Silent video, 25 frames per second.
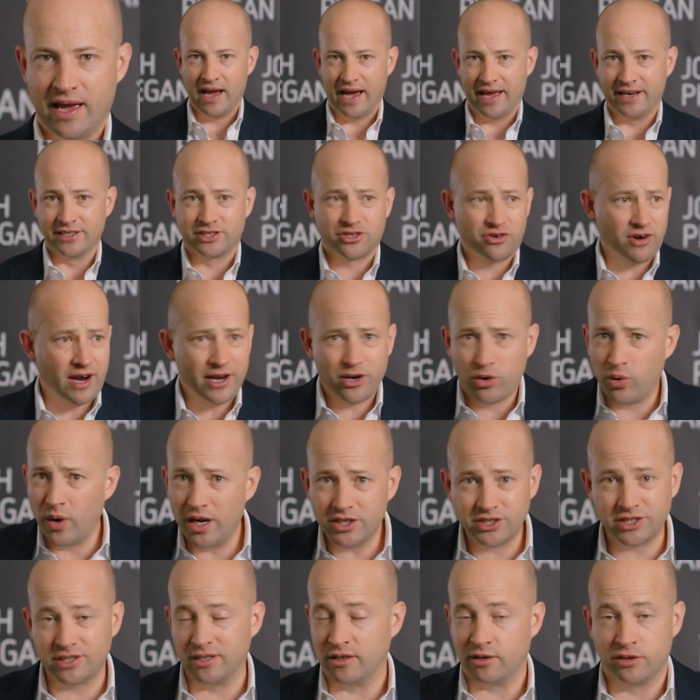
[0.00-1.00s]
And it's a great
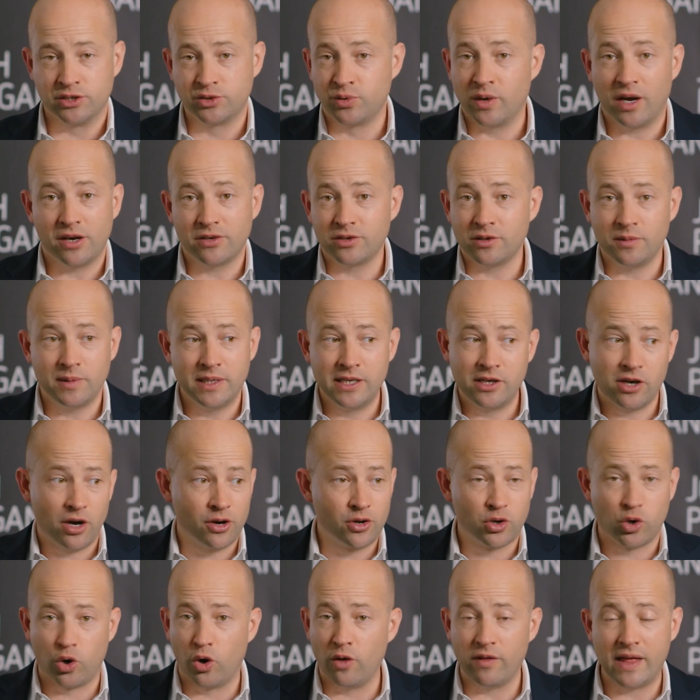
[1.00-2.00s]
question because we ultimately go
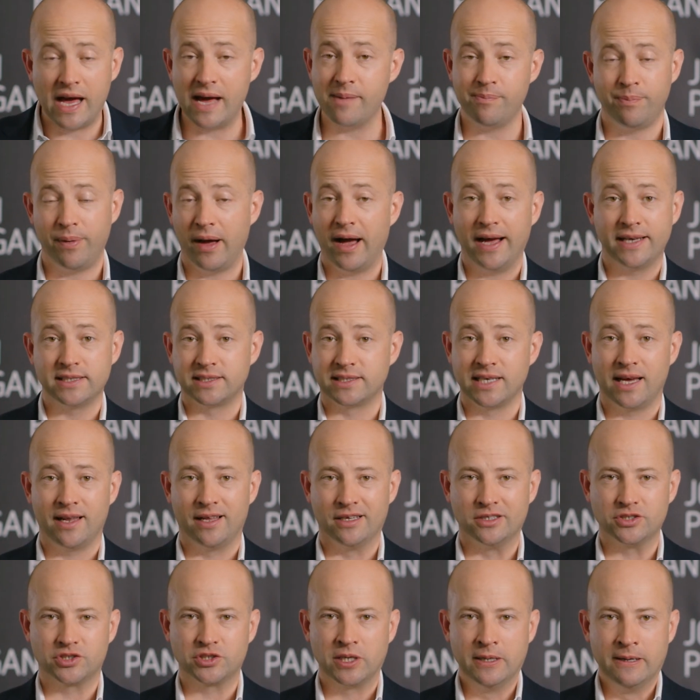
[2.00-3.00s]
to call that buyer
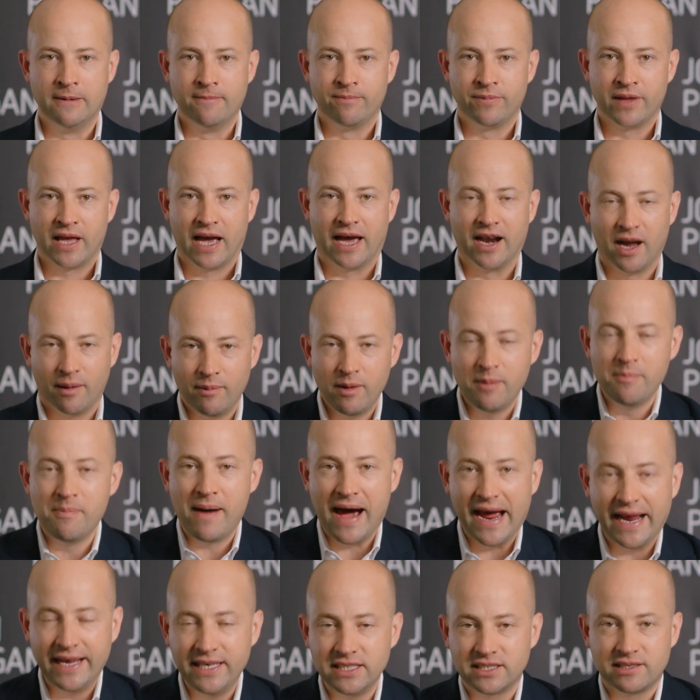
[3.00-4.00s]
sellers. And I'm
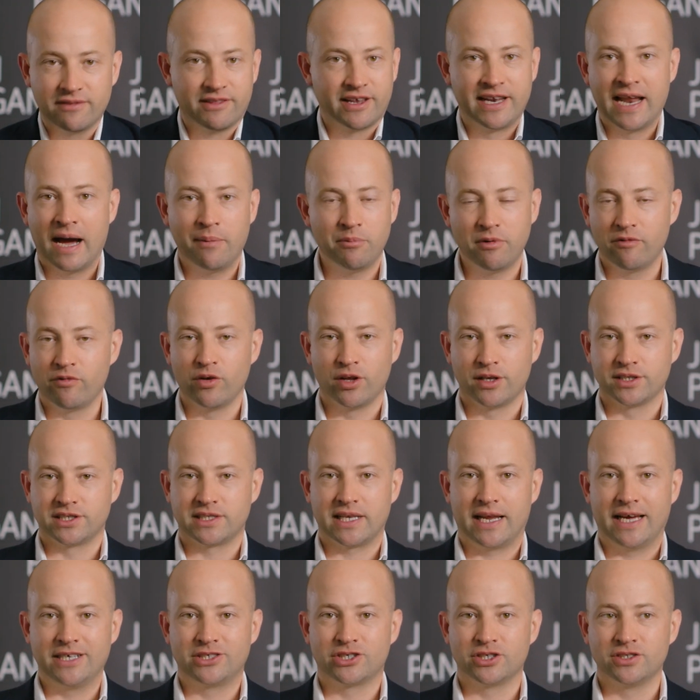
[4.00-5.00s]
amazed at the number of real
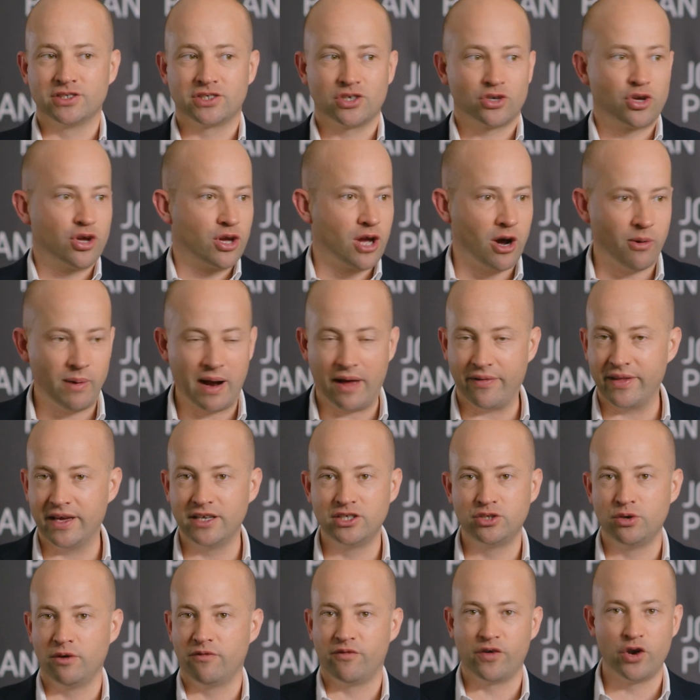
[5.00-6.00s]
estate agents that could go out there,
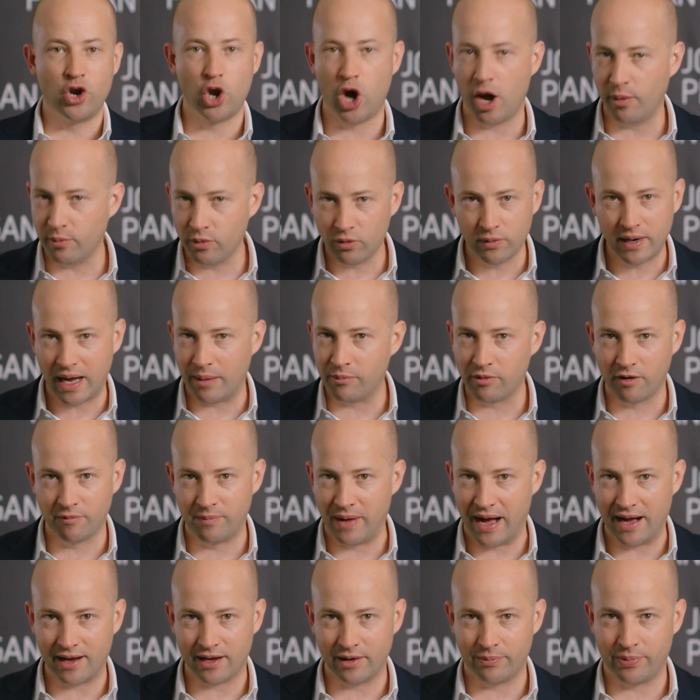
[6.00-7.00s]
do a phenomenal number of
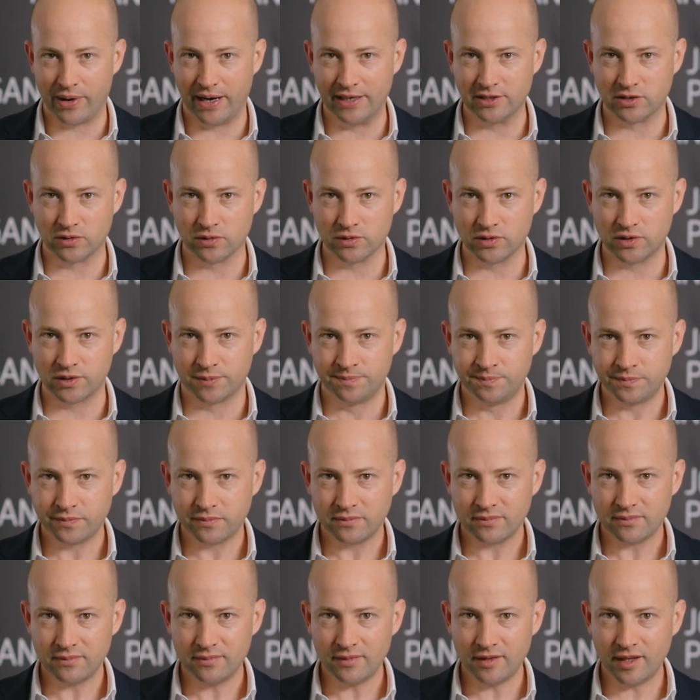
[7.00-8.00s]
market appraisals,
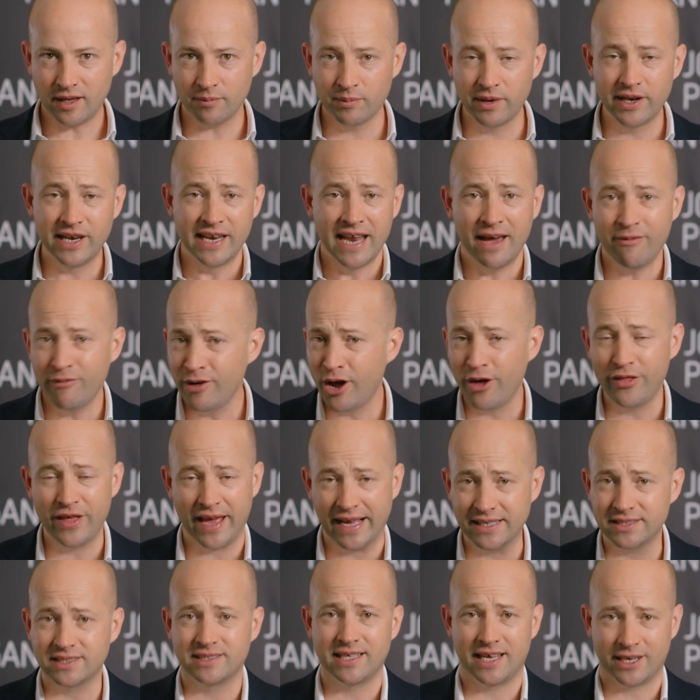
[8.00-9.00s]
but never know the
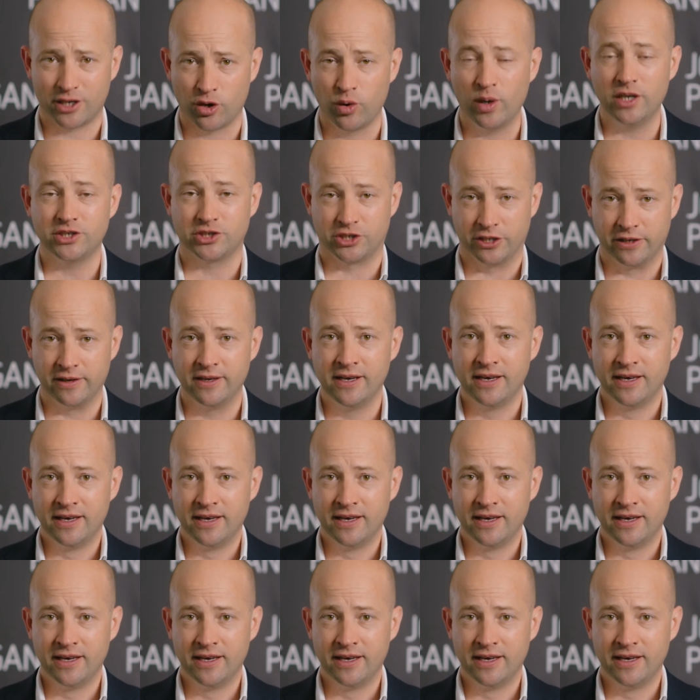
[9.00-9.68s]
answer to that question.